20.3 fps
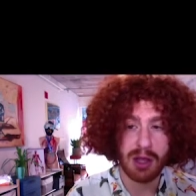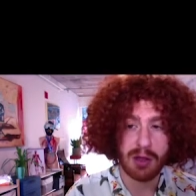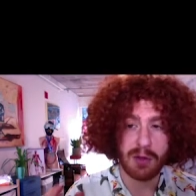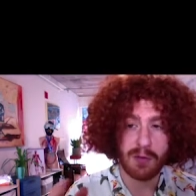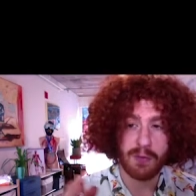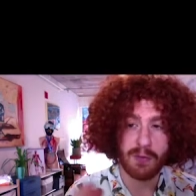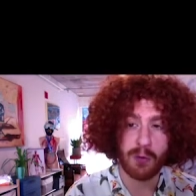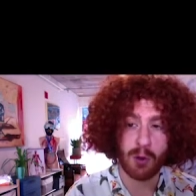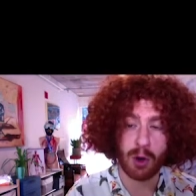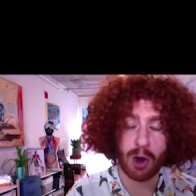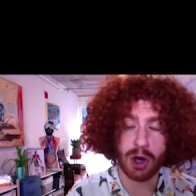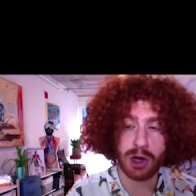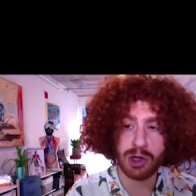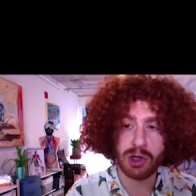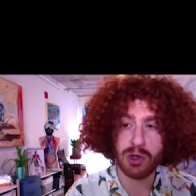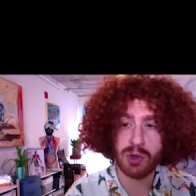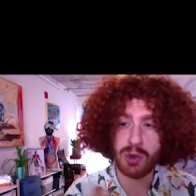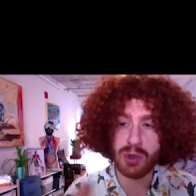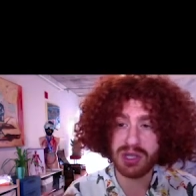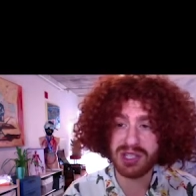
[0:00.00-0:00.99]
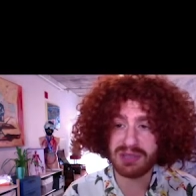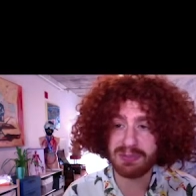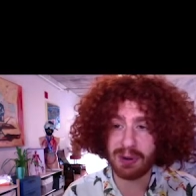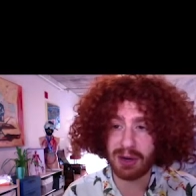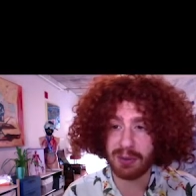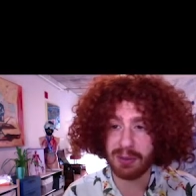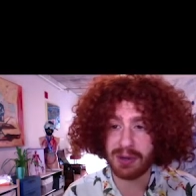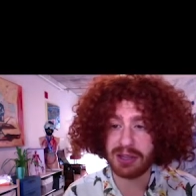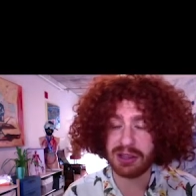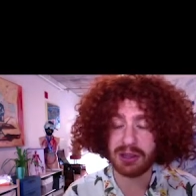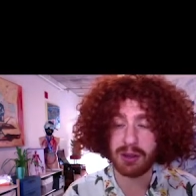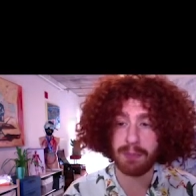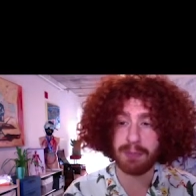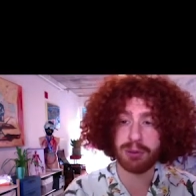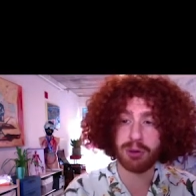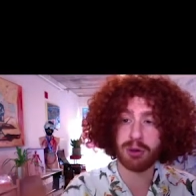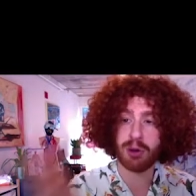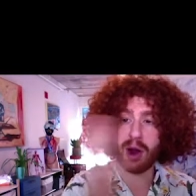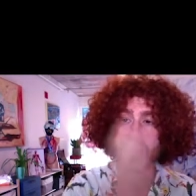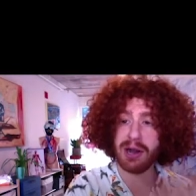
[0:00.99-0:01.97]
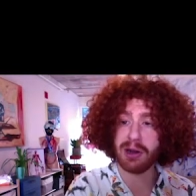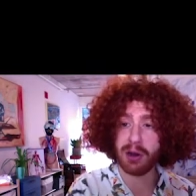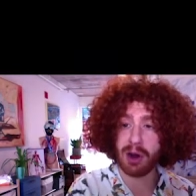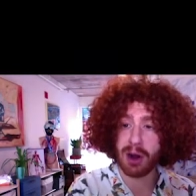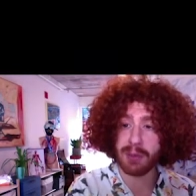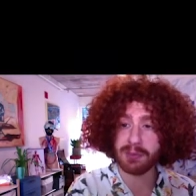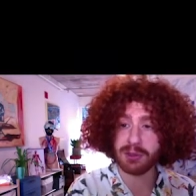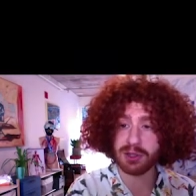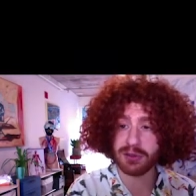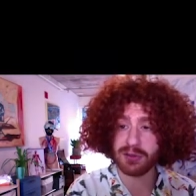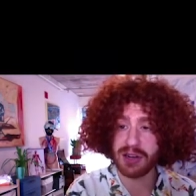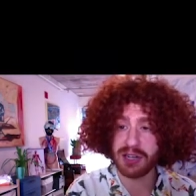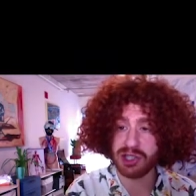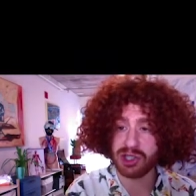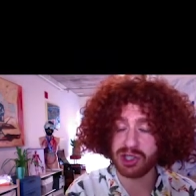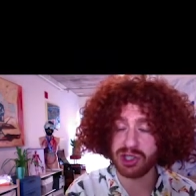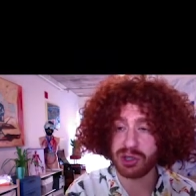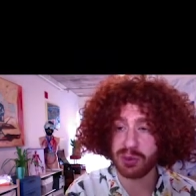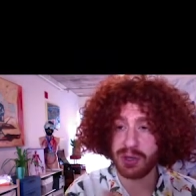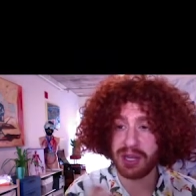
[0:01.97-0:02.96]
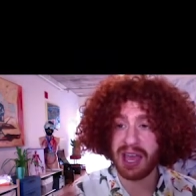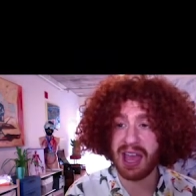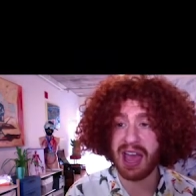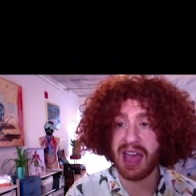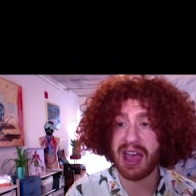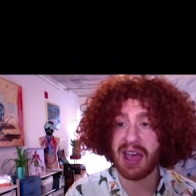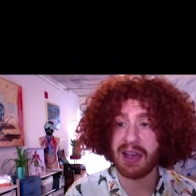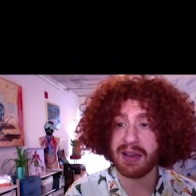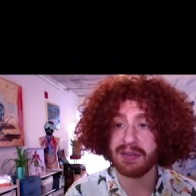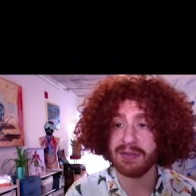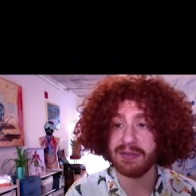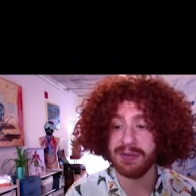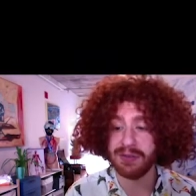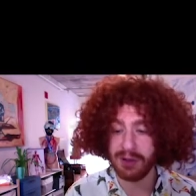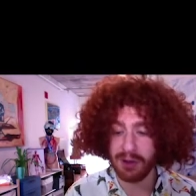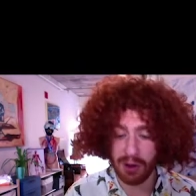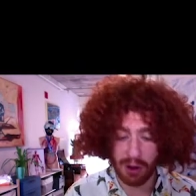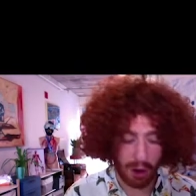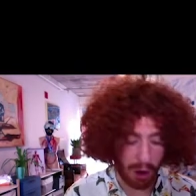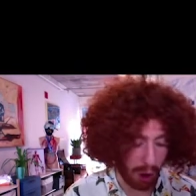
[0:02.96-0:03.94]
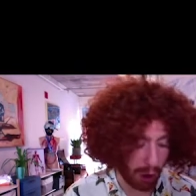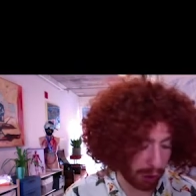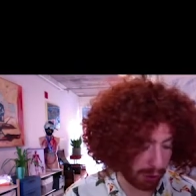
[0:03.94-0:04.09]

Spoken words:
For our new experiment, the prior observations that we have are